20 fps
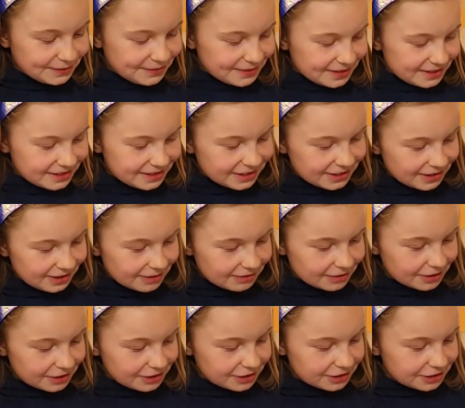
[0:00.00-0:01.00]
So I'm
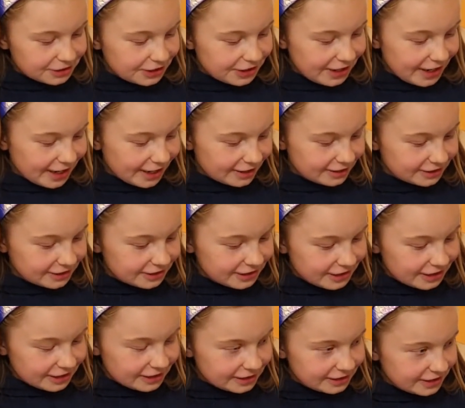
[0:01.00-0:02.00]
going to show you how to
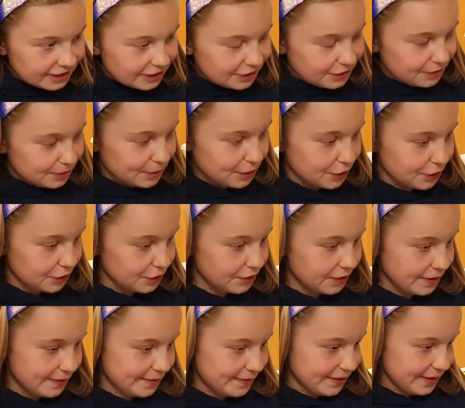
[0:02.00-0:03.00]
set up your
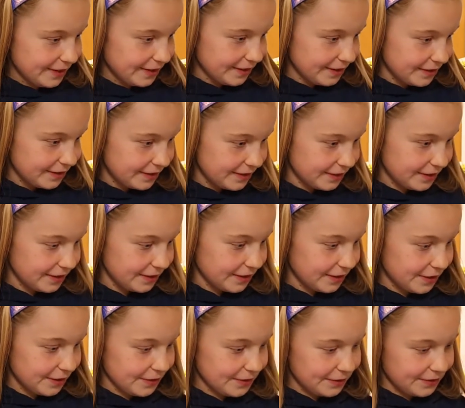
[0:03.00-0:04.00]
equipment. So
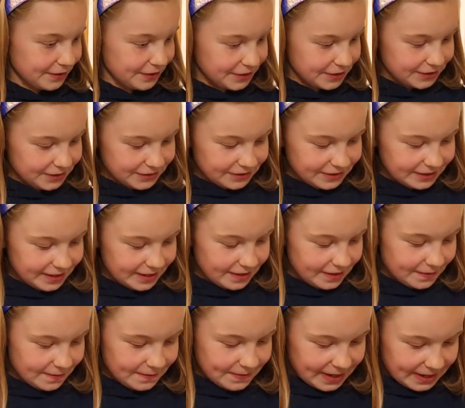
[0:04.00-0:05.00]
first you need to get
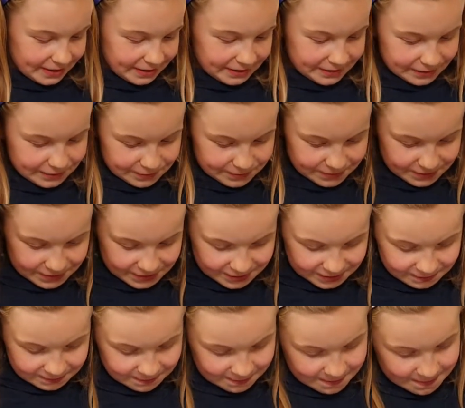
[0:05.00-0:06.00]
the bag and the
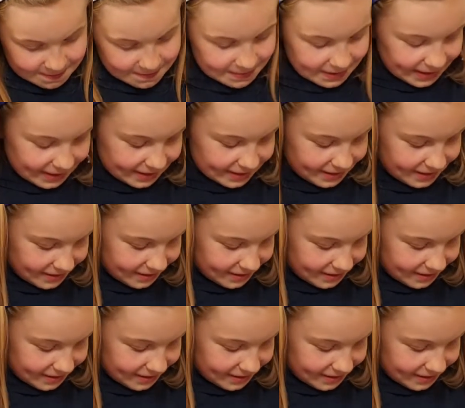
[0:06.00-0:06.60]
bag.